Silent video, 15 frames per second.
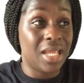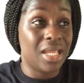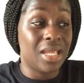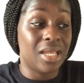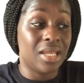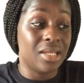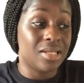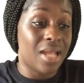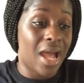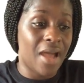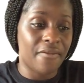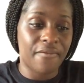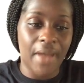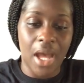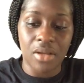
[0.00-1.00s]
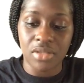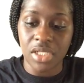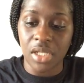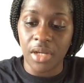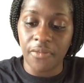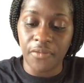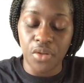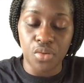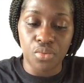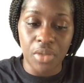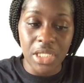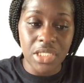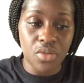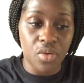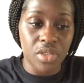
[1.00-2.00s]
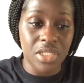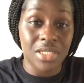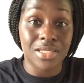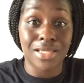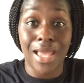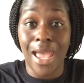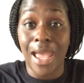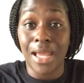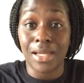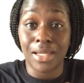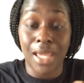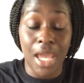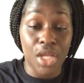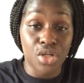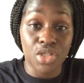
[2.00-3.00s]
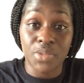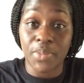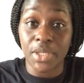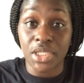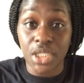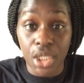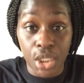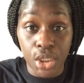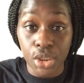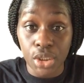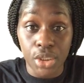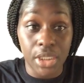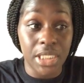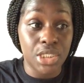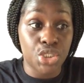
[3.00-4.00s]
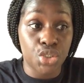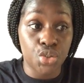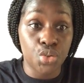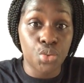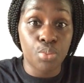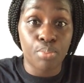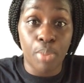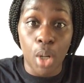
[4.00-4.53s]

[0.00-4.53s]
and I found a few resources that caters particularly to